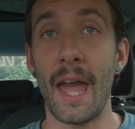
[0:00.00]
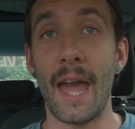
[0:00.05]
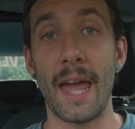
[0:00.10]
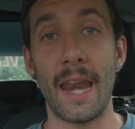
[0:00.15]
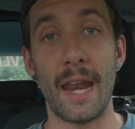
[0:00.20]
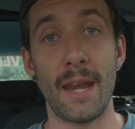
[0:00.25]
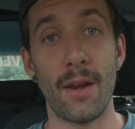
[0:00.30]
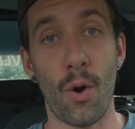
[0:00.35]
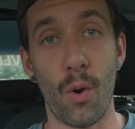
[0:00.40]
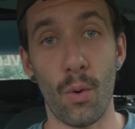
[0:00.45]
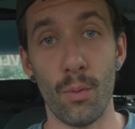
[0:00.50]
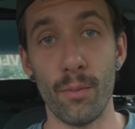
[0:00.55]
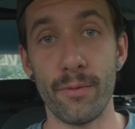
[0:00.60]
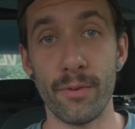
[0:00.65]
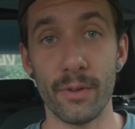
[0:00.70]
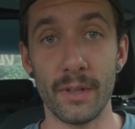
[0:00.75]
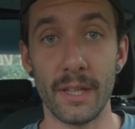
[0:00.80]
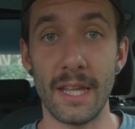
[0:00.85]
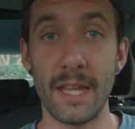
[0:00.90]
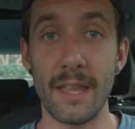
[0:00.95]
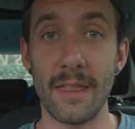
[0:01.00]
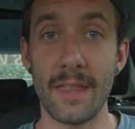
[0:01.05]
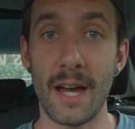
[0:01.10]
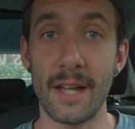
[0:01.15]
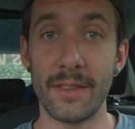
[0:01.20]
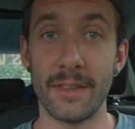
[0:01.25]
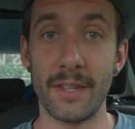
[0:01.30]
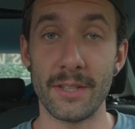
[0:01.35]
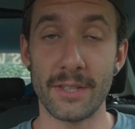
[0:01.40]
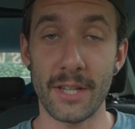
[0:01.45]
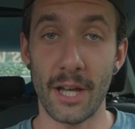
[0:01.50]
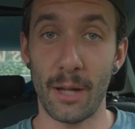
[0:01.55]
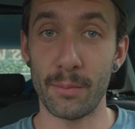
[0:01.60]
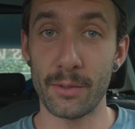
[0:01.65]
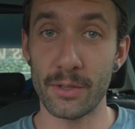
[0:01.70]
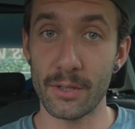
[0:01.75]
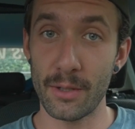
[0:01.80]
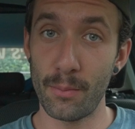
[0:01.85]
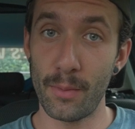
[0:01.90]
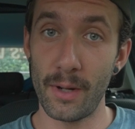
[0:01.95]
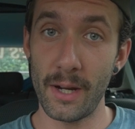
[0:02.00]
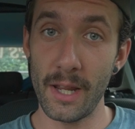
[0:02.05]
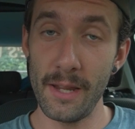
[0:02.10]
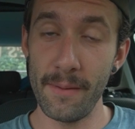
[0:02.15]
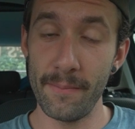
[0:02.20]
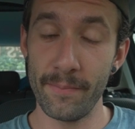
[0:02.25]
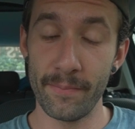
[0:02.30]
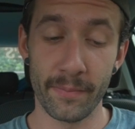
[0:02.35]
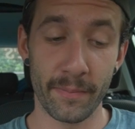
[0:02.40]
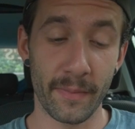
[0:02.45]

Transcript: And hopefully that this helped somebody.